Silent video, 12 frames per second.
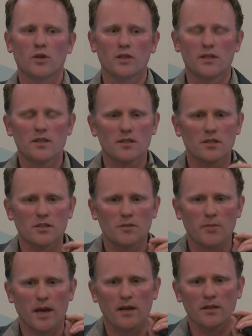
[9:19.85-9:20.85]
What it is it's
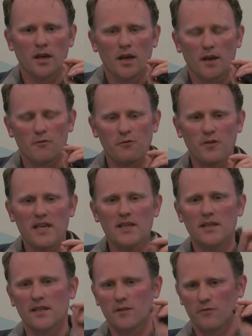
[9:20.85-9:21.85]
about
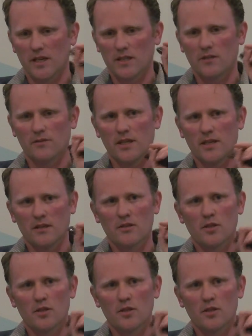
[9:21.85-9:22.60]
feeding, effectively,